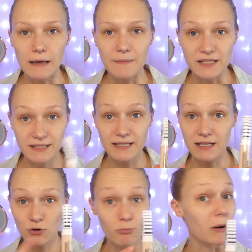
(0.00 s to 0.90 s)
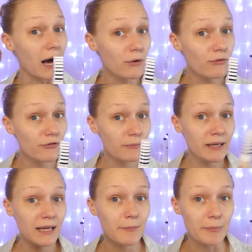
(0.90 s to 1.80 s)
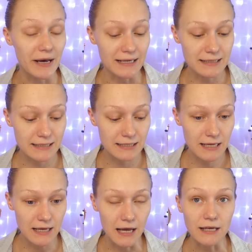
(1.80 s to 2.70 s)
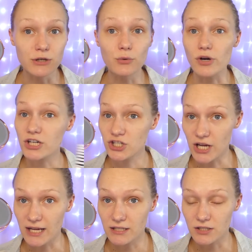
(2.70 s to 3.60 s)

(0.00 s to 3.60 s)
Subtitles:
this is a new bottle for me, but a newer shade.